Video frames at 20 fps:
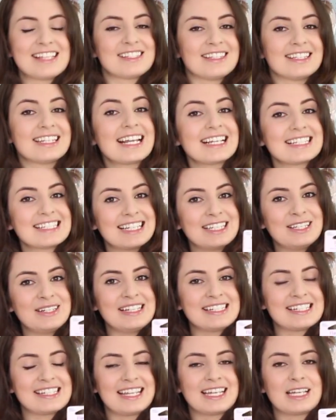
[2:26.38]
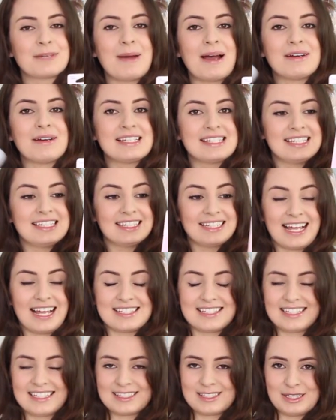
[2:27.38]
So the next thing you need to think about is the
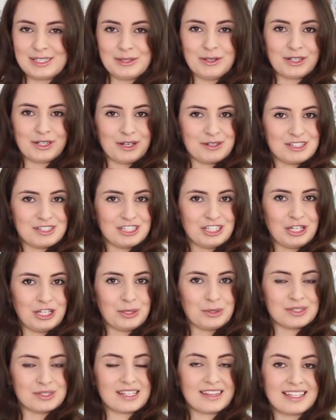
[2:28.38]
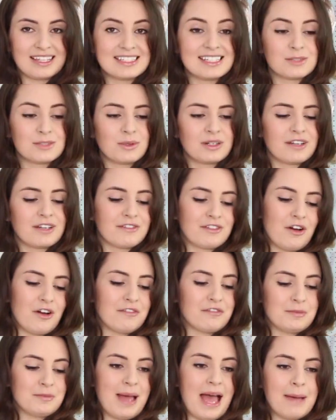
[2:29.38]
elastics that you're going to use. This is one I've
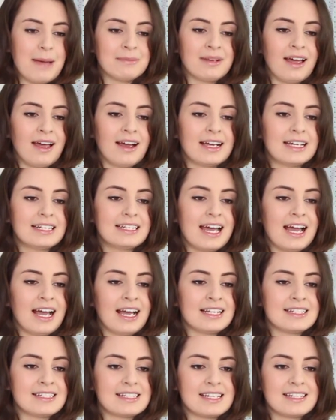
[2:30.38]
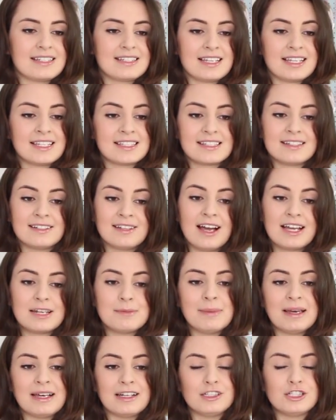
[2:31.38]
got from Hemline and it is
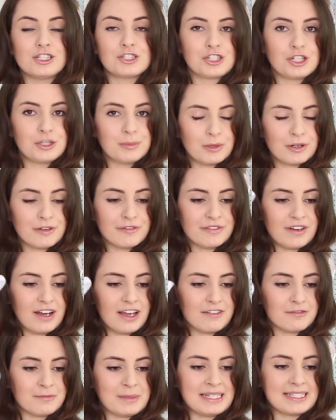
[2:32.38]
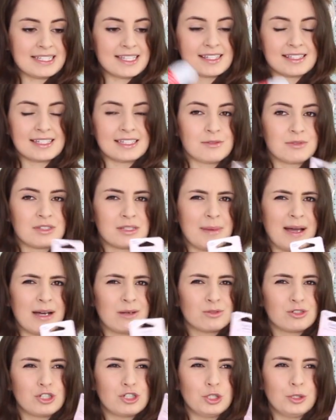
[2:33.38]
9mm, 2.5 meters, and it was
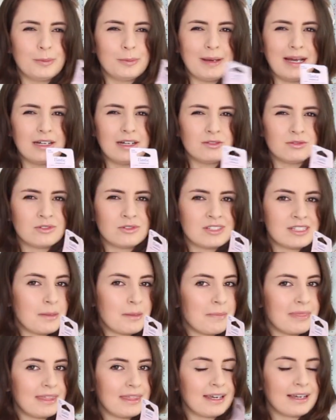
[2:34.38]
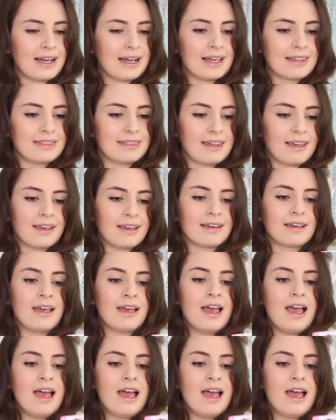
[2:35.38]
about £2 something, I think.